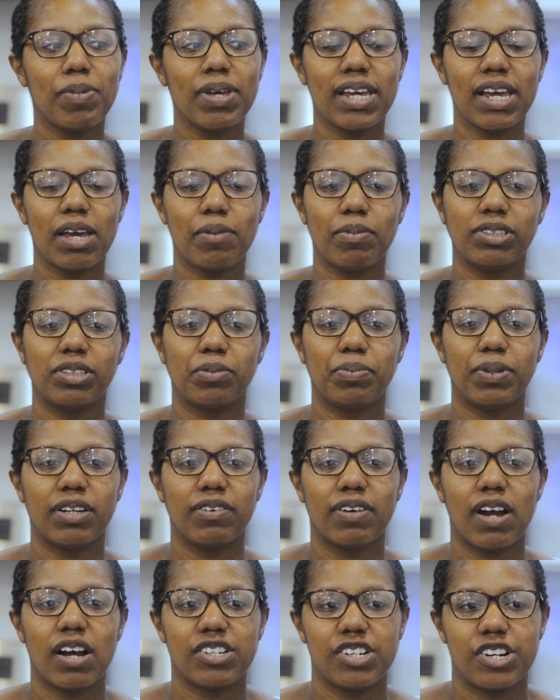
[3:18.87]
being able to be
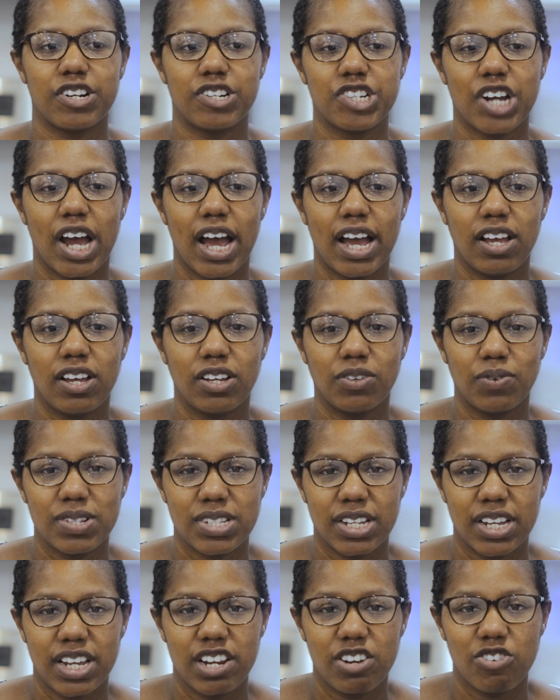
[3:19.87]
around your child
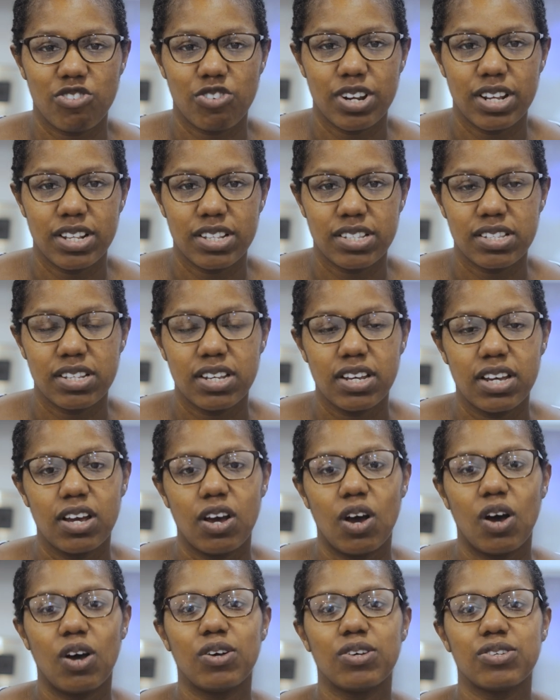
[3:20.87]
was a hindrance.
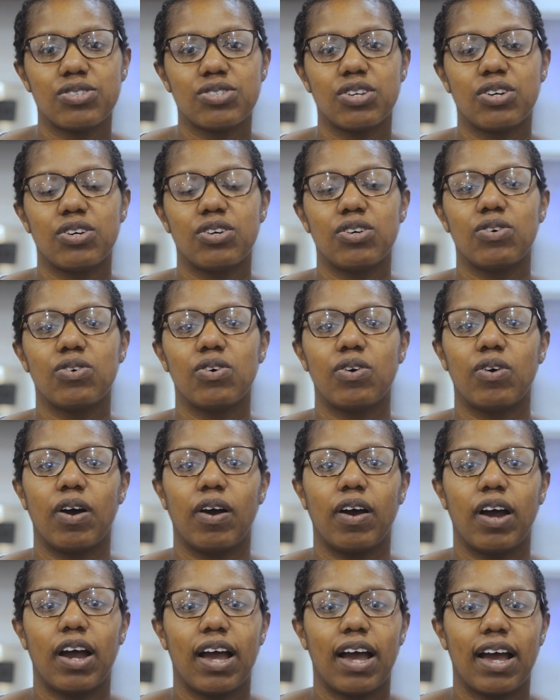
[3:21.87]
Also,
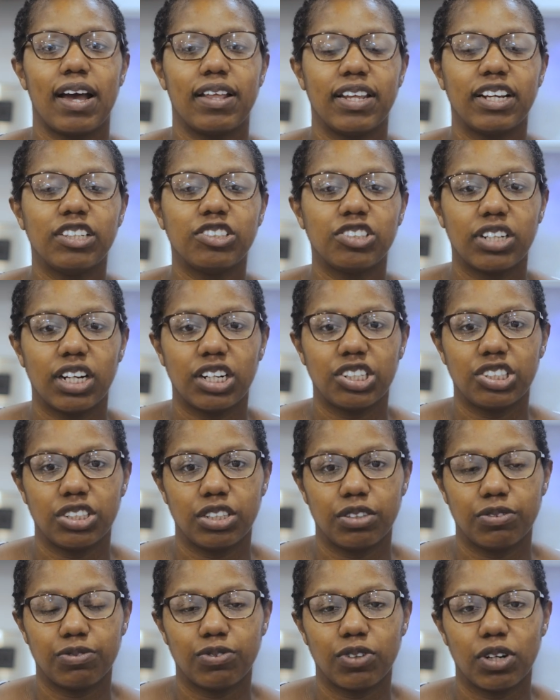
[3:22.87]
the
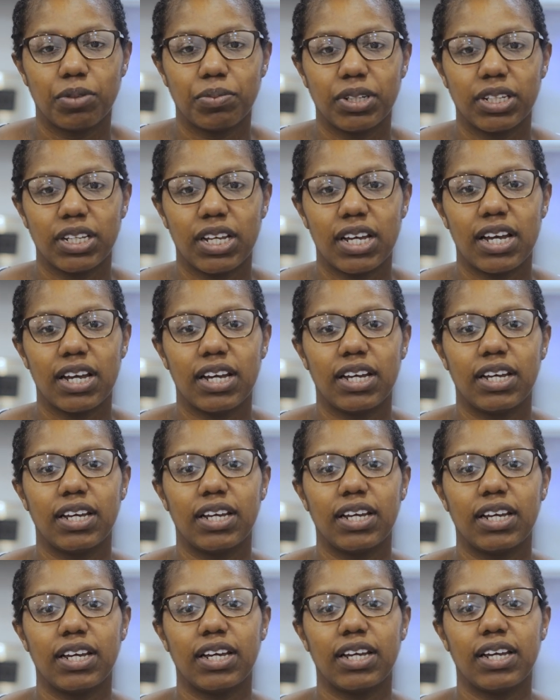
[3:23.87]
introduction of formula
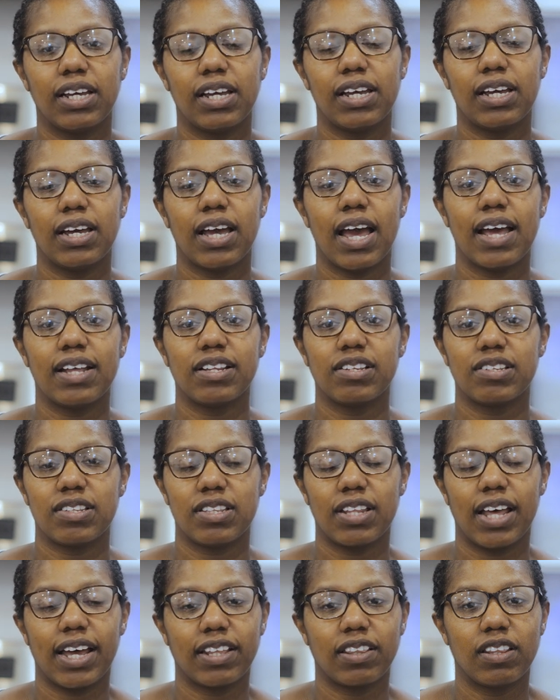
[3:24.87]
and
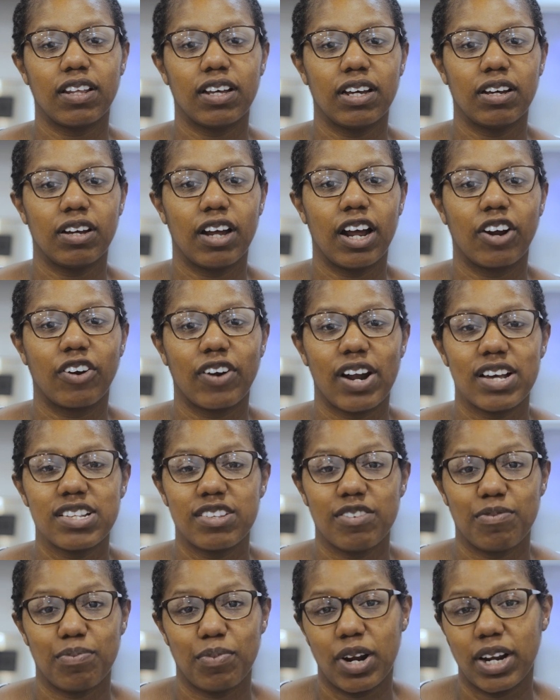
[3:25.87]
like the
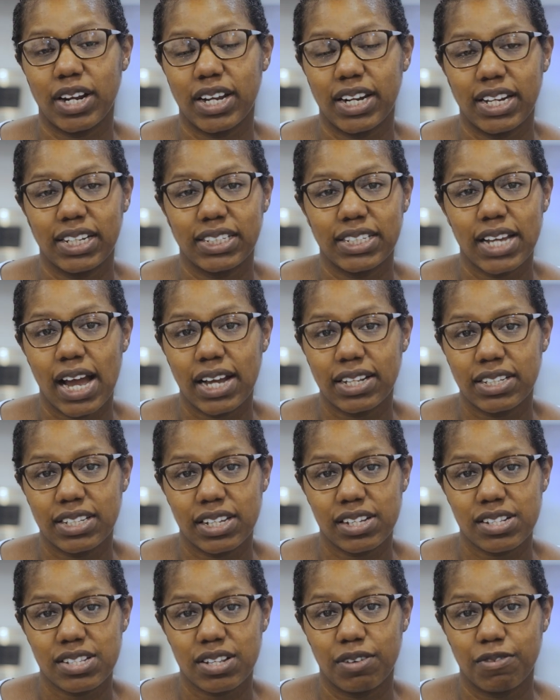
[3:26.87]
aggressive marketing
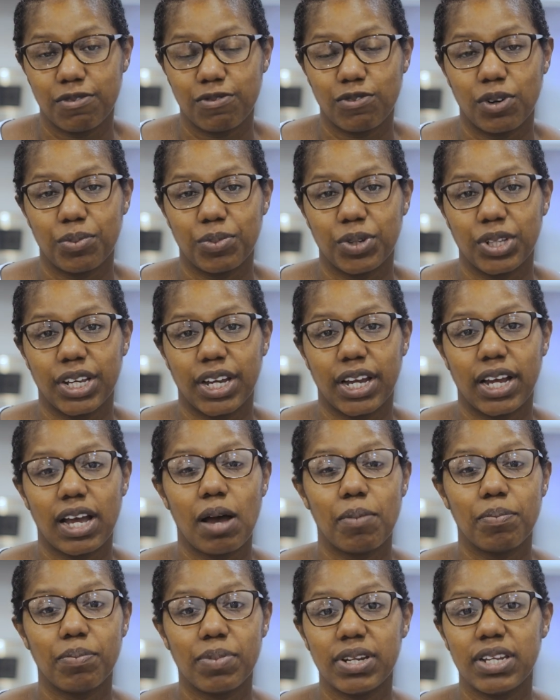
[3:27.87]
tactics of formula
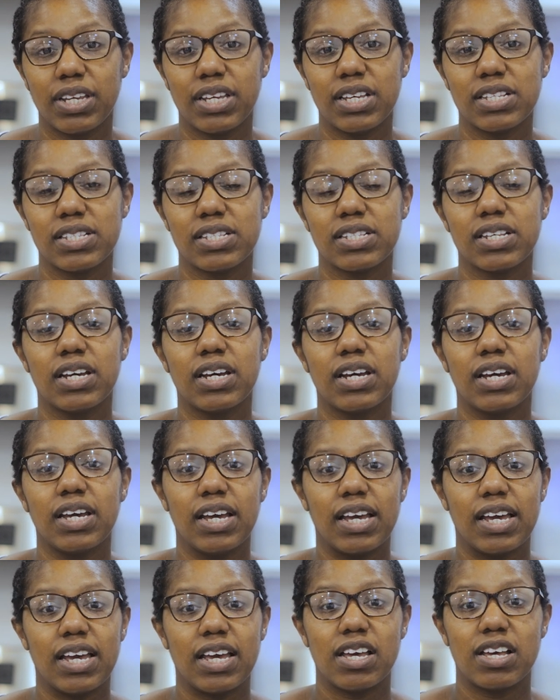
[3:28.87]
companies
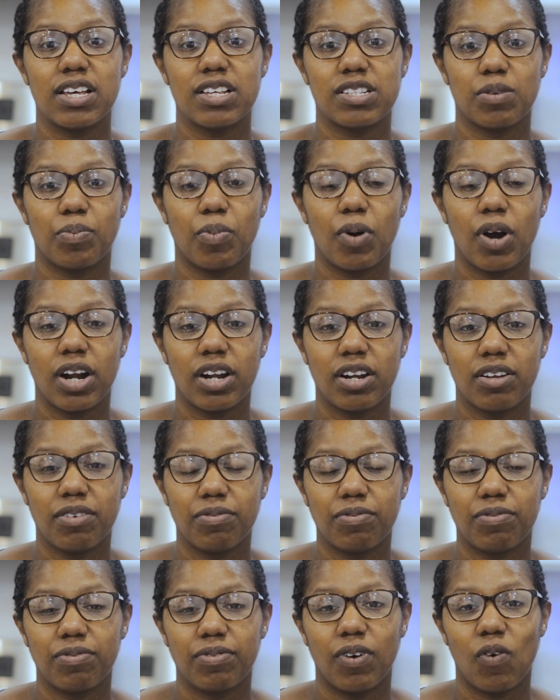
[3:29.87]
is a part
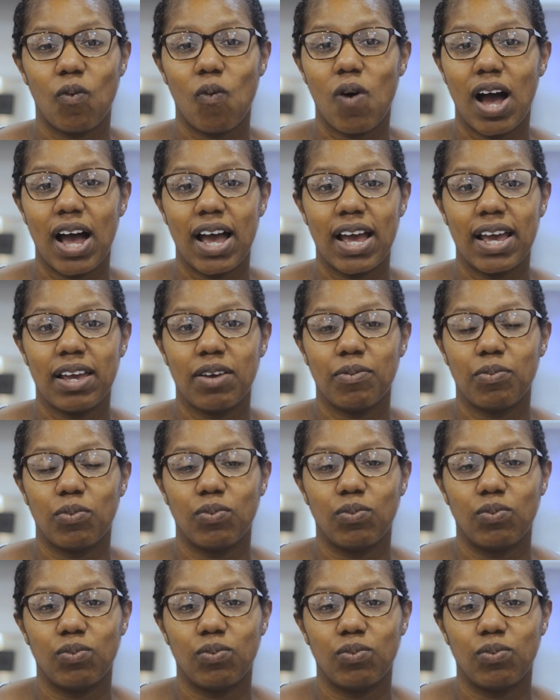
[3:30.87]
of why,